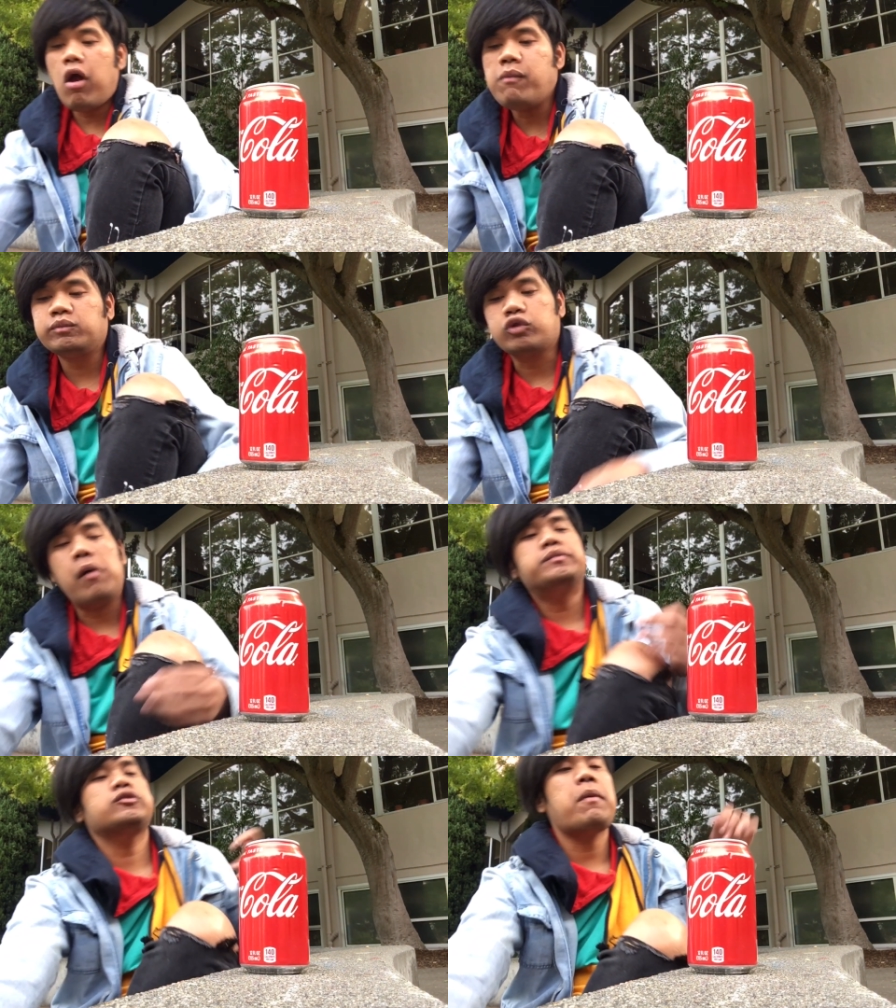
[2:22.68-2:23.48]

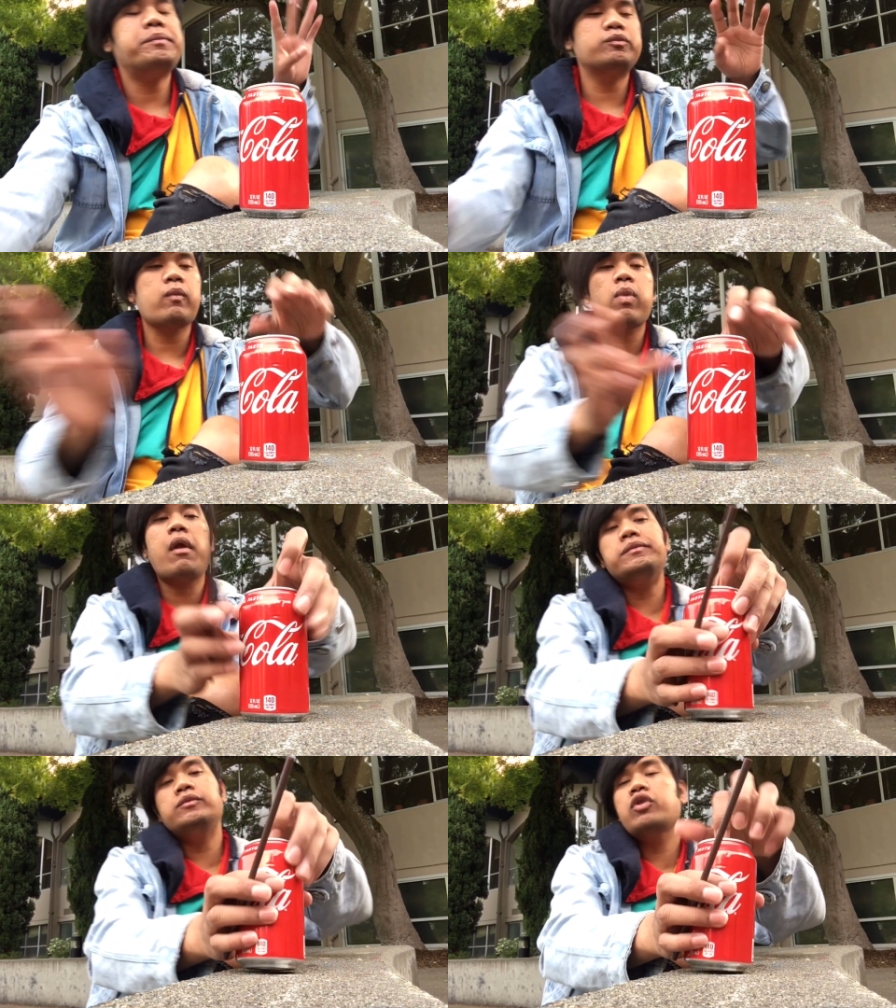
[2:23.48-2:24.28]

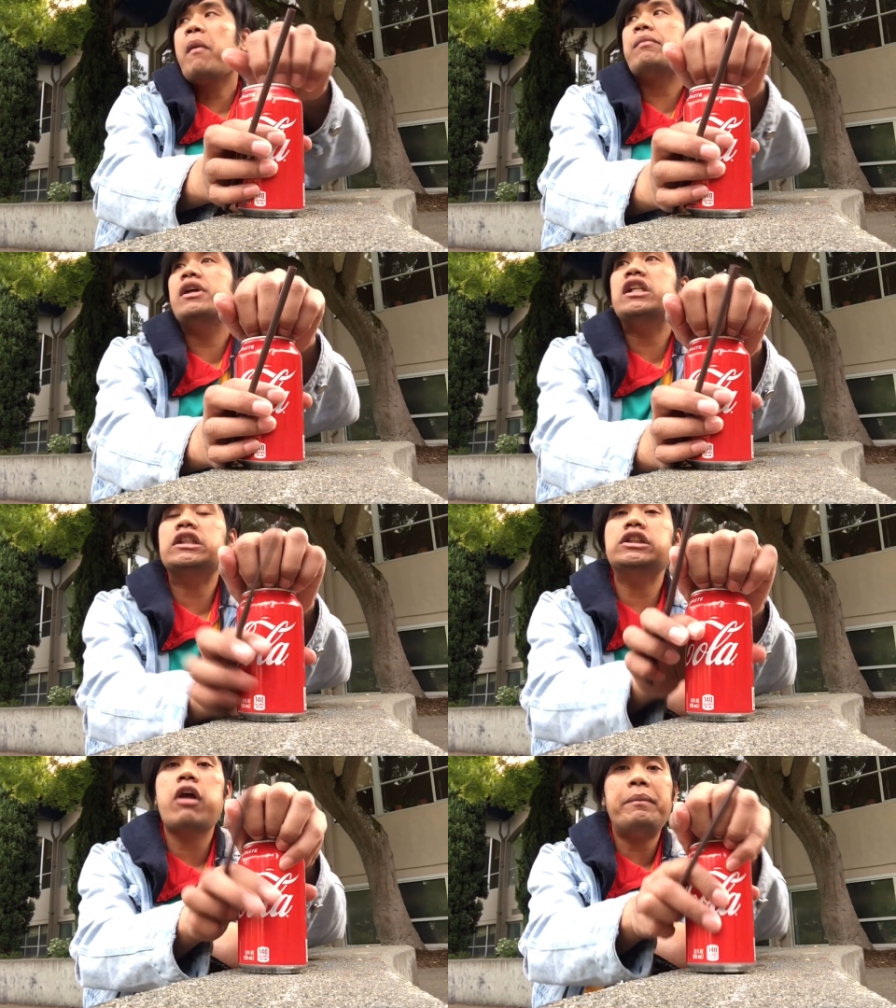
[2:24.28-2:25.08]
oh my god, I
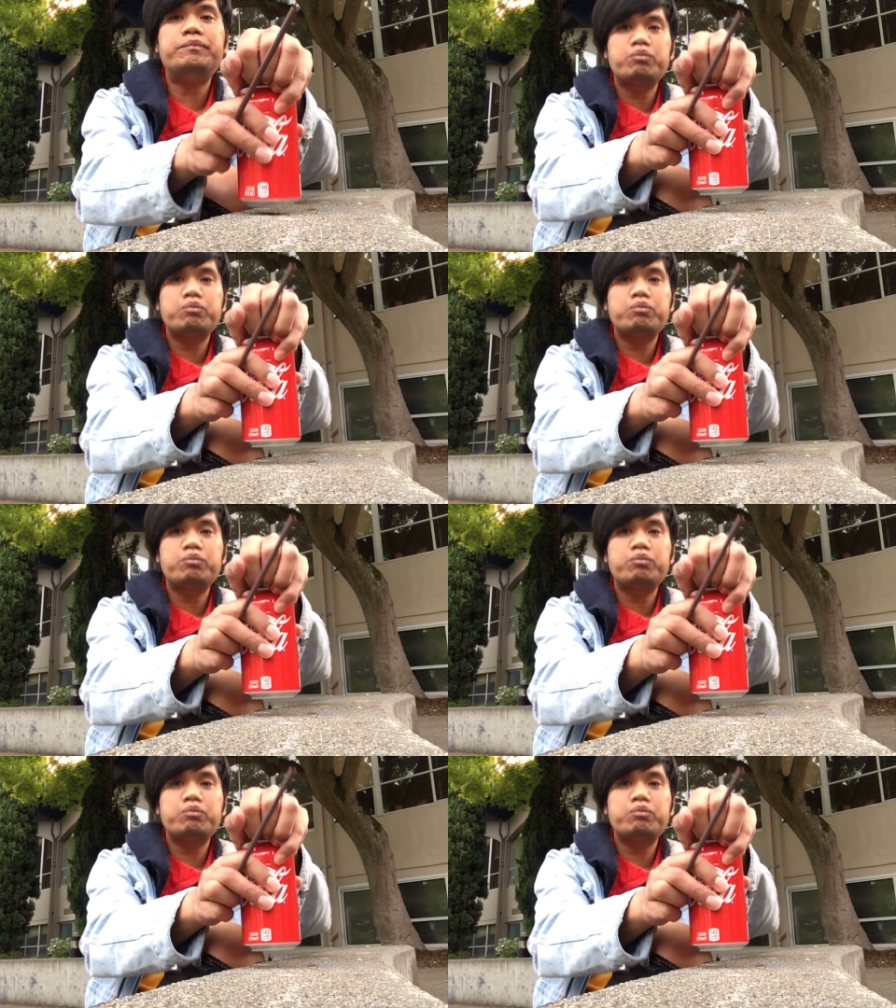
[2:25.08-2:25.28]
could not